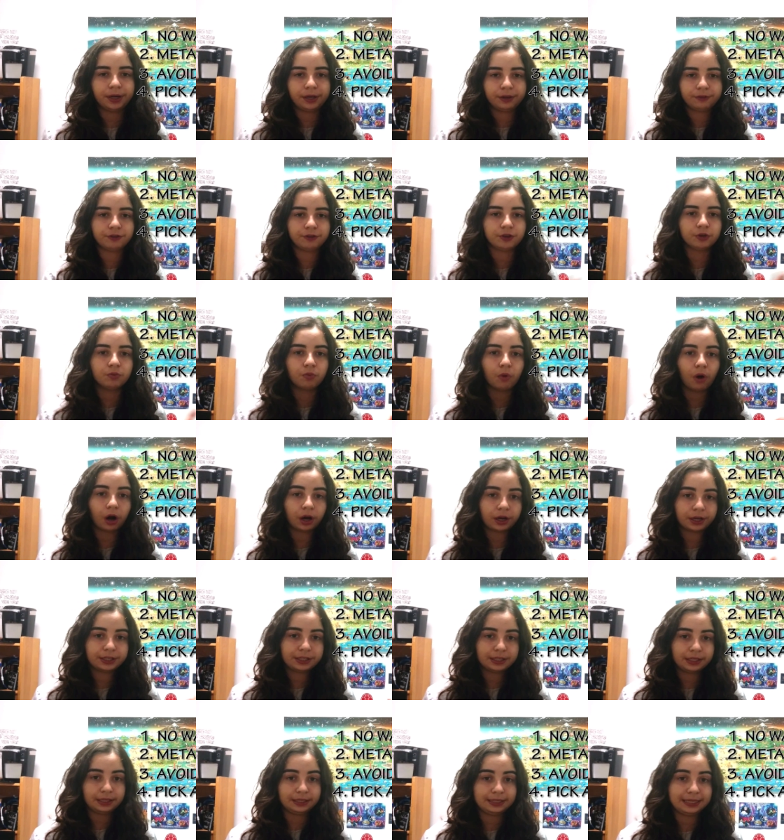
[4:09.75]
But if you walk
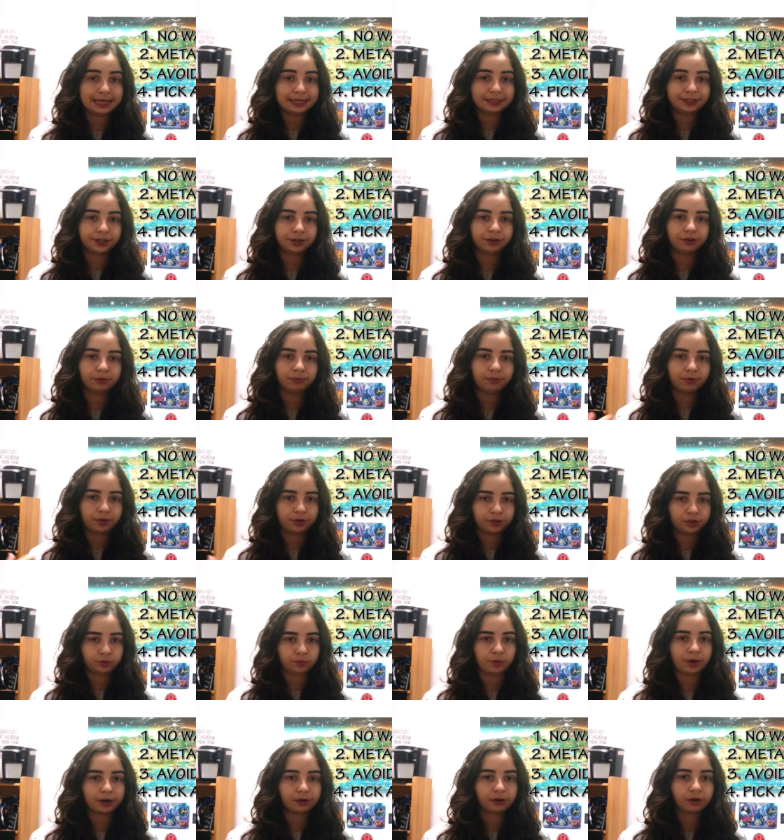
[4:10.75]
into the testing room with a
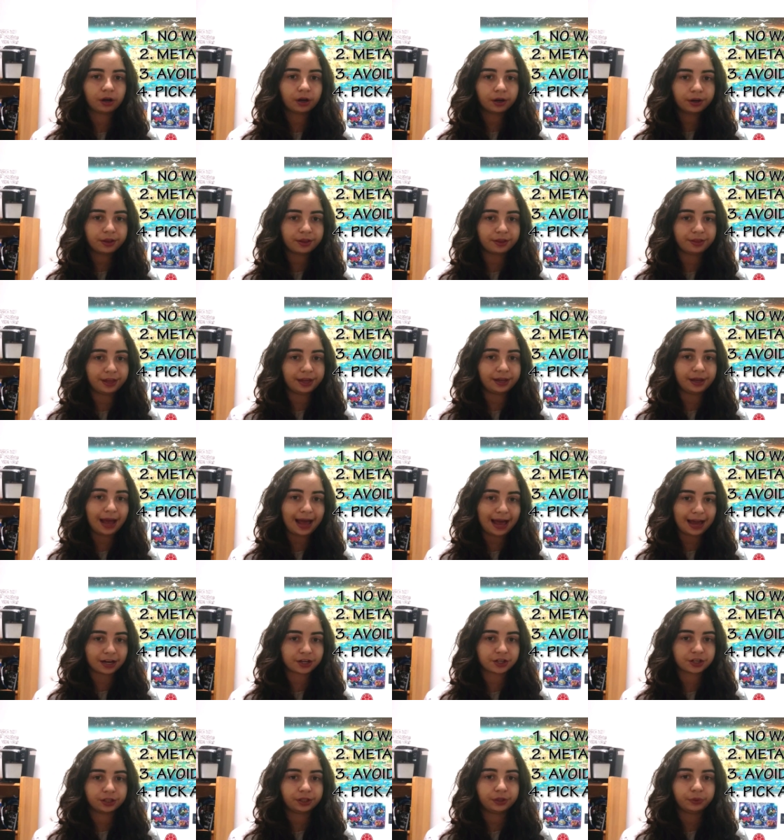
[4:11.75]
sweater on, they
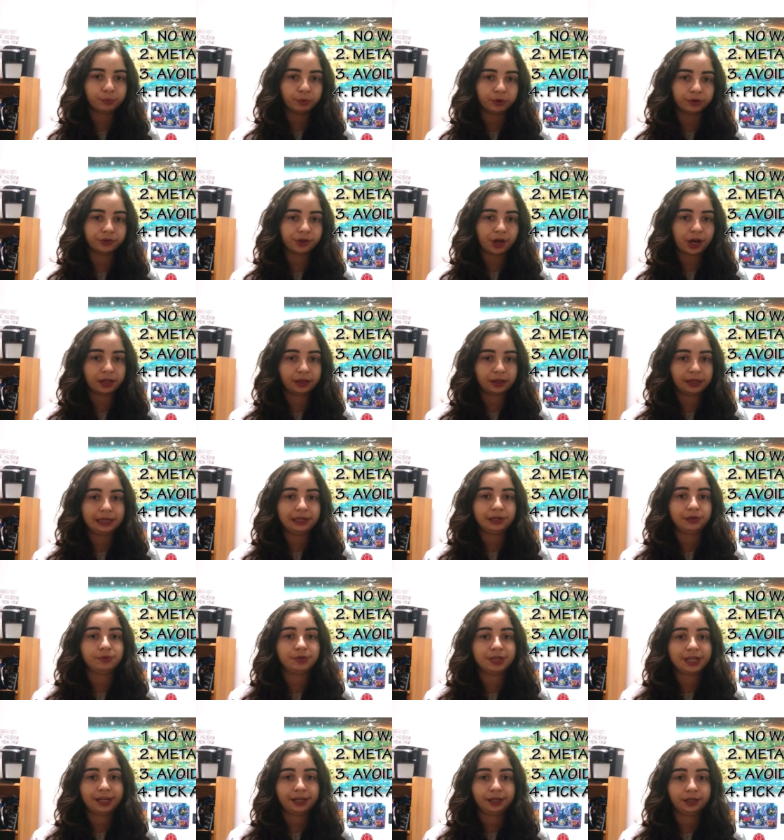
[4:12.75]
actually will not let
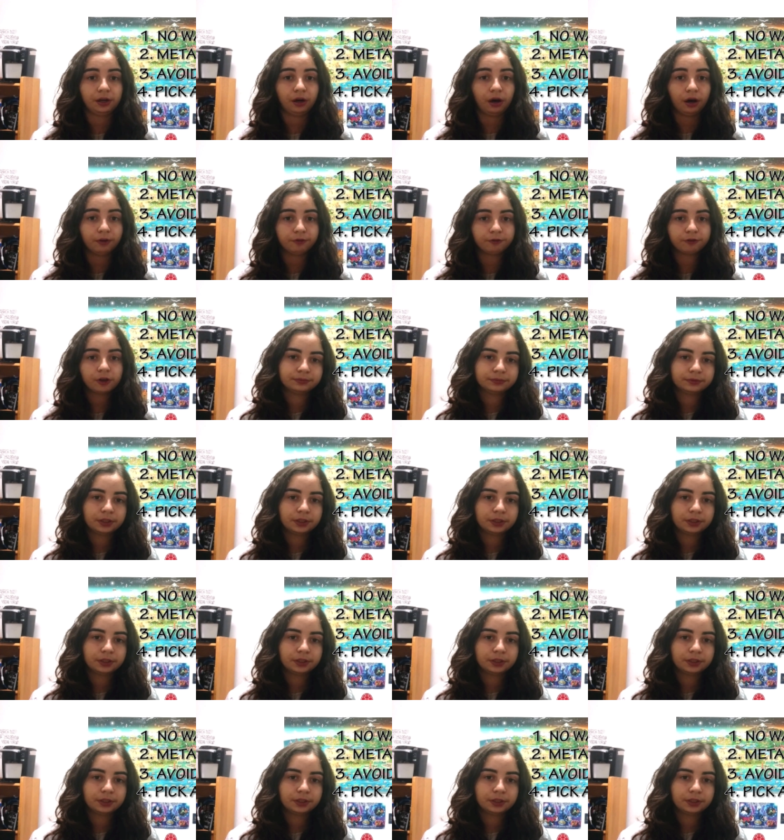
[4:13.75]
you take it off.